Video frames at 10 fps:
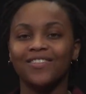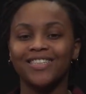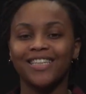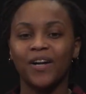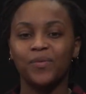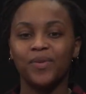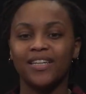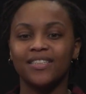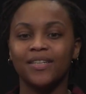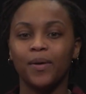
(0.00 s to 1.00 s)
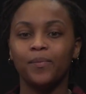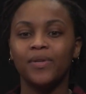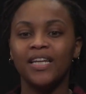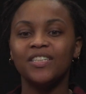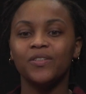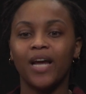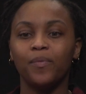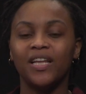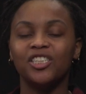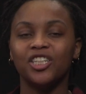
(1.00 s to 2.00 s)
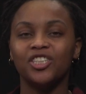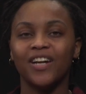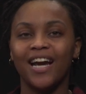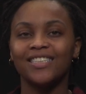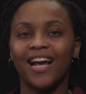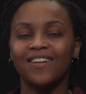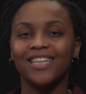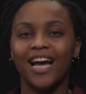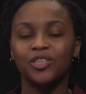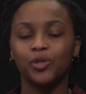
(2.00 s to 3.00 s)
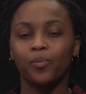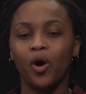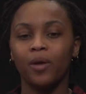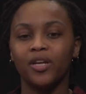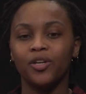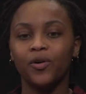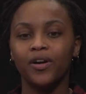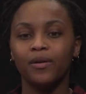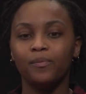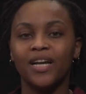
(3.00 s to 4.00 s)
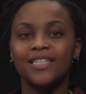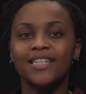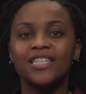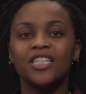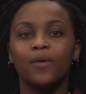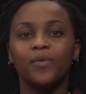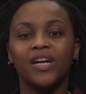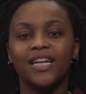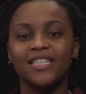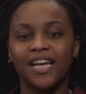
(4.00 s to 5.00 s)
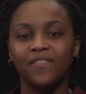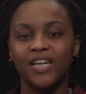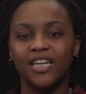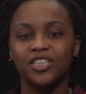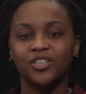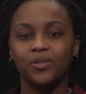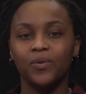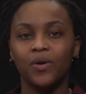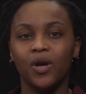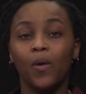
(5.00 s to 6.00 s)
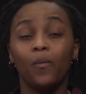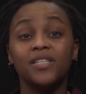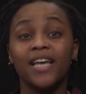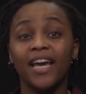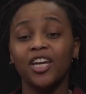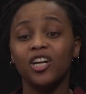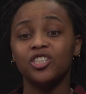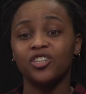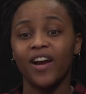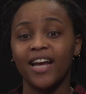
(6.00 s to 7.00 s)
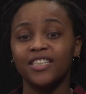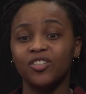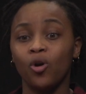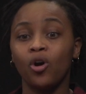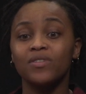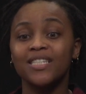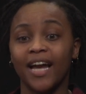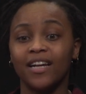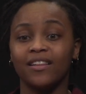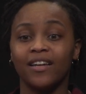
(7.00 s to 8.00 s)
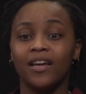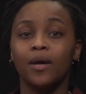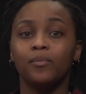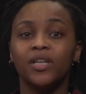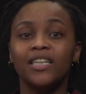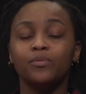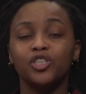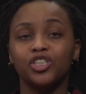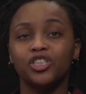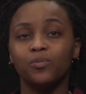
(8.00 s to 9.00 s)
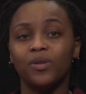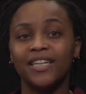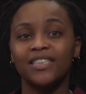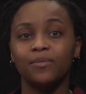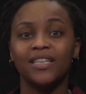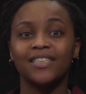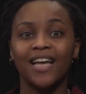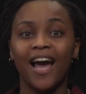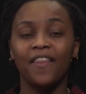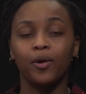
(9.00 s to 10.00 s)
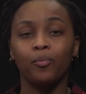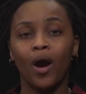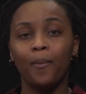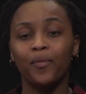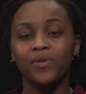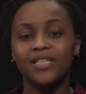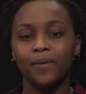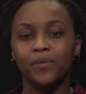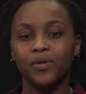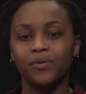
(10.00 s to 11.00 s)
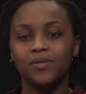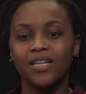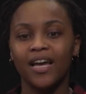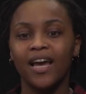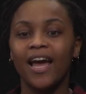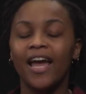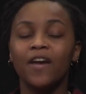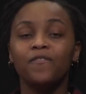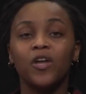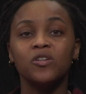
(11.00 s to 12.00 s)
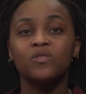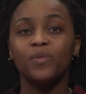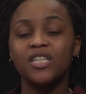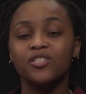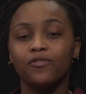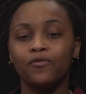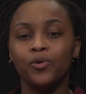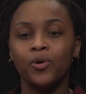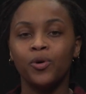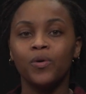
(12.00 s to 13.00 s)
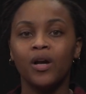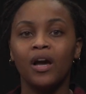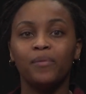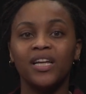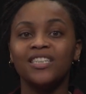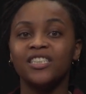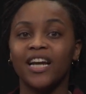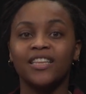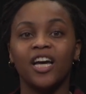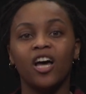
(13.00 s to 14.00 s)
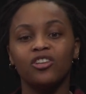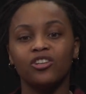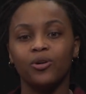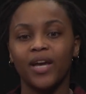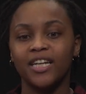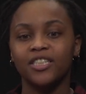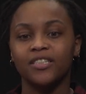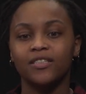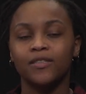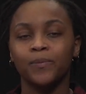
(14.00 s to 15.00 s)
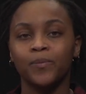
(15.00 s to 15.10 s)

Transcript: and recycle bins. Please do not place your trash outside your apartment door because this is a community safety issue. When taking your trash or recycling, please be sure to place them inside their proper receptacles. If those bins are full, please check the other locations.